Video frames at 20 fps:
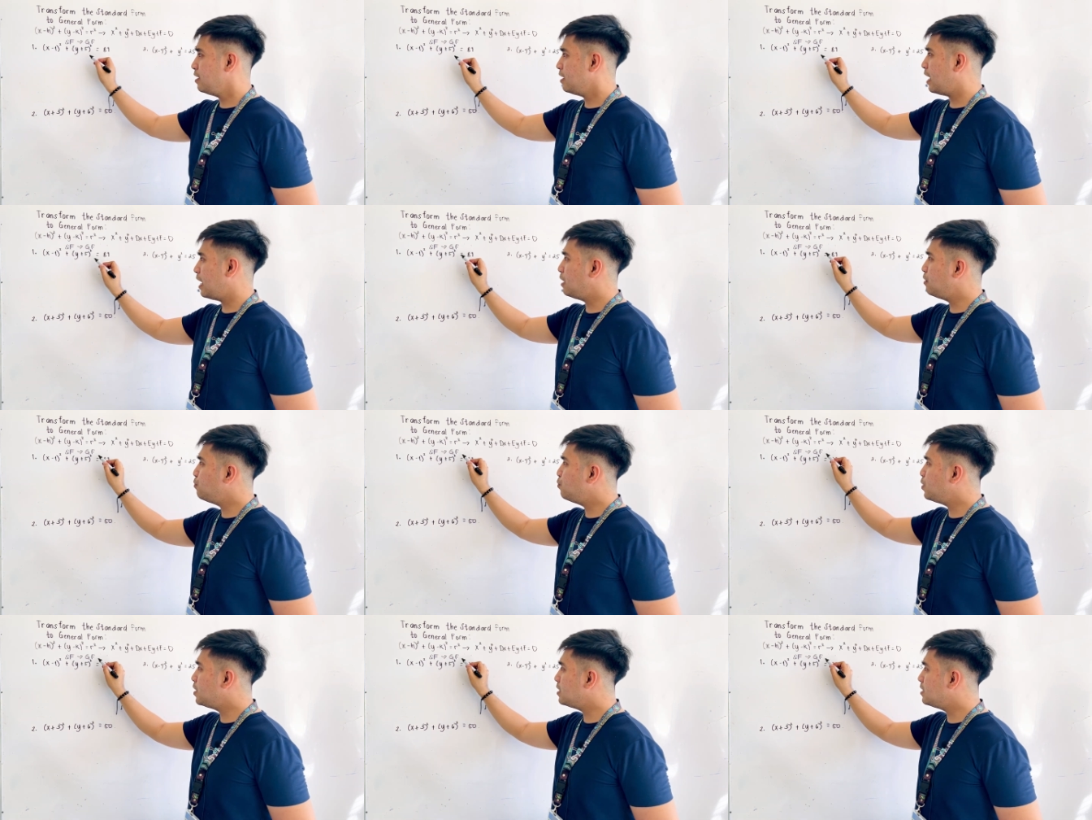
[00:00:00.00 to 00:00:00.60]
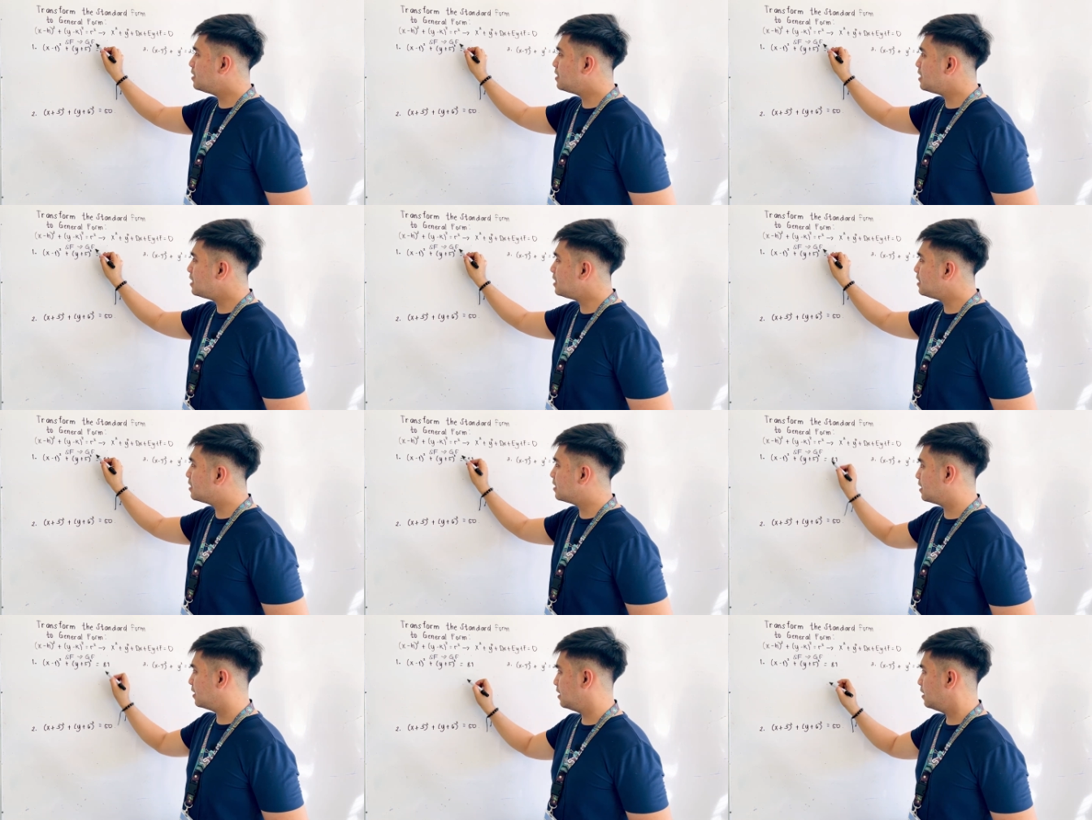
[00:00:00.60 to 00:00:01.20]
And we
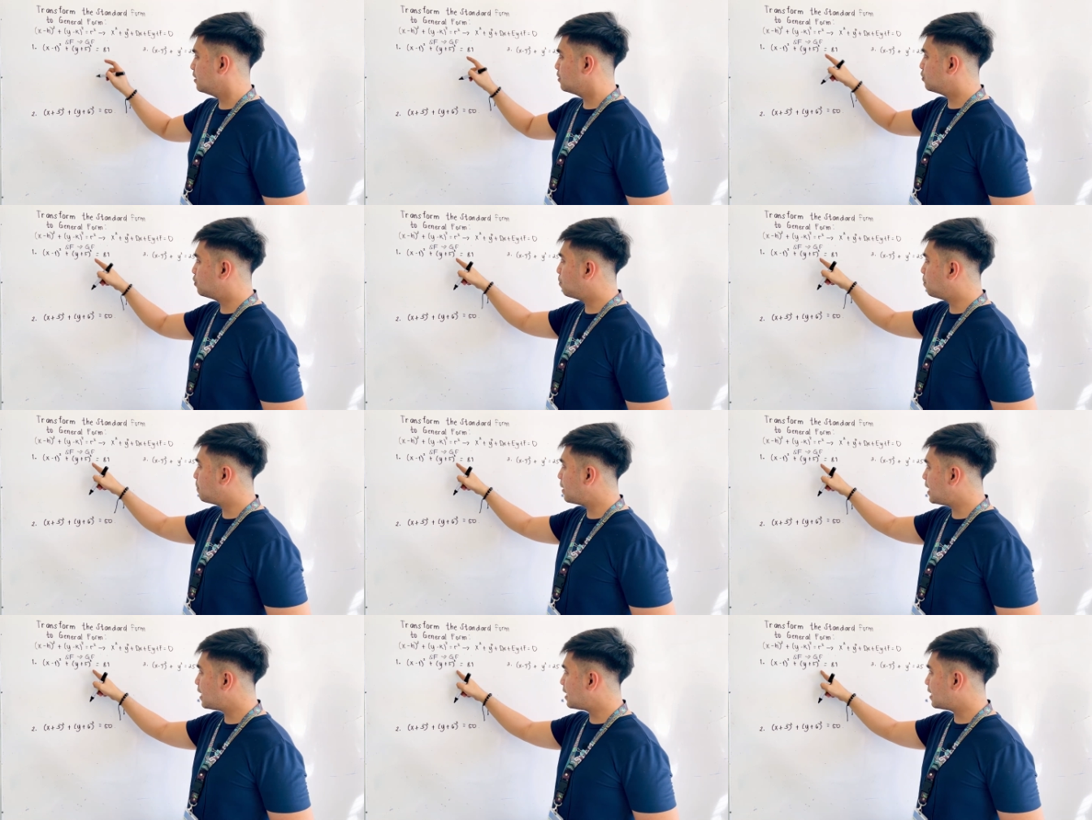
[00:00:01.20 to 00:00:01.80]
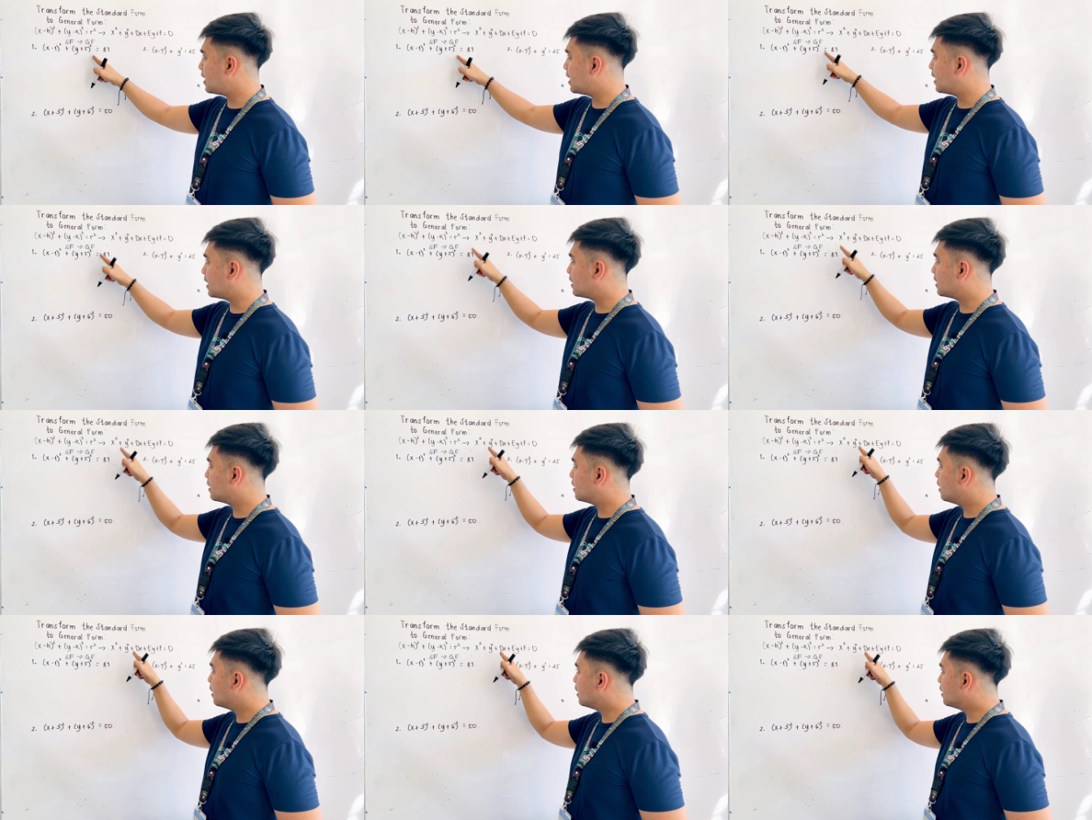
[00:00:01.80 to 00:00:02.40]
need to make
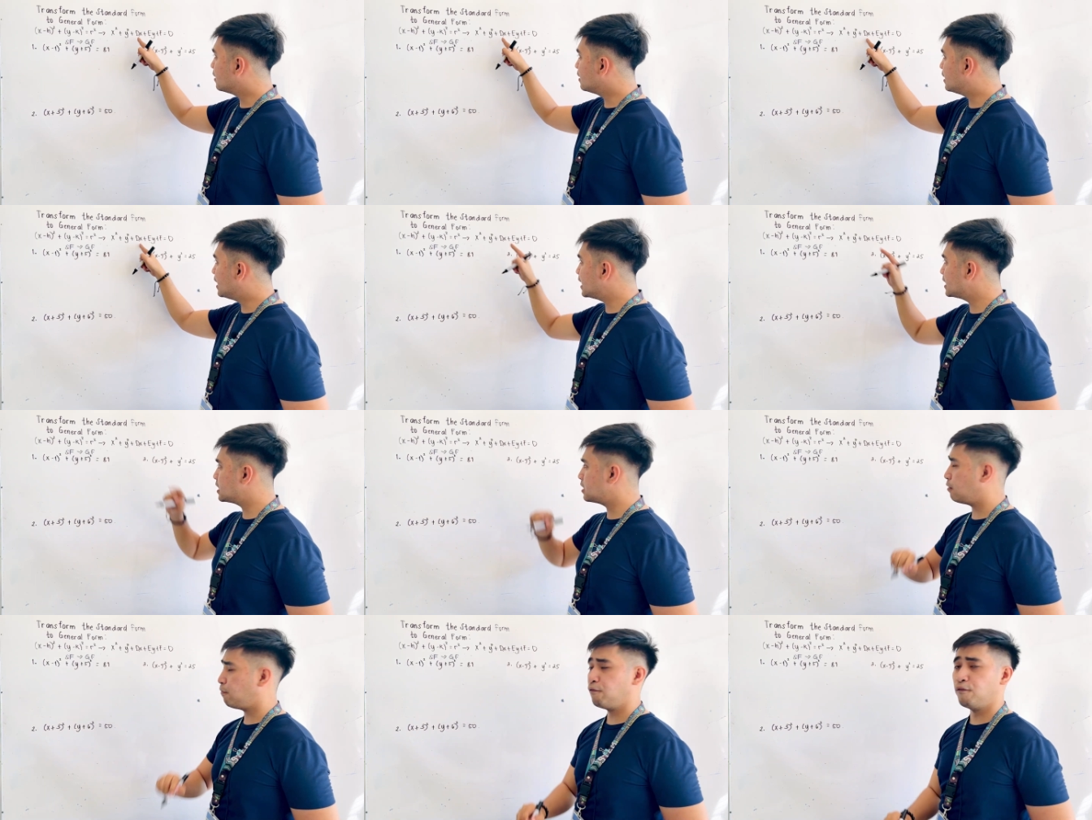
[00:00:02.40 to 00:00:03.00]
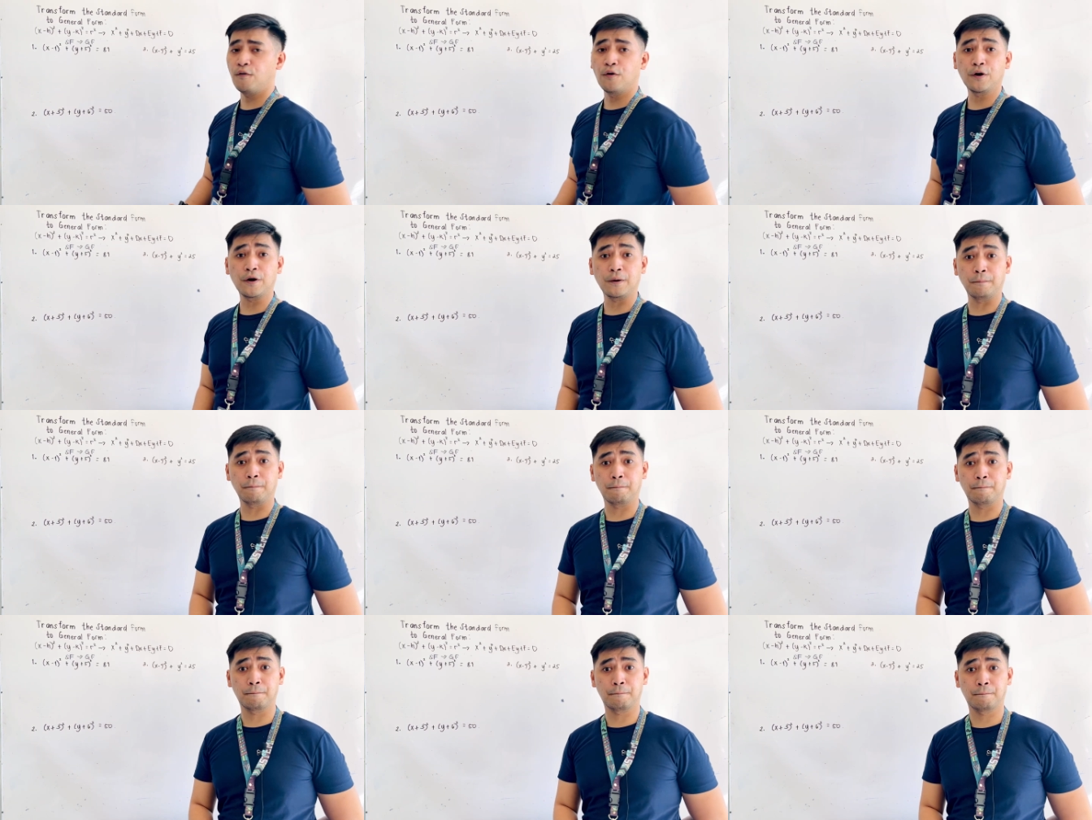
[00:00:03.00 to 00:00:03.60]
it this form.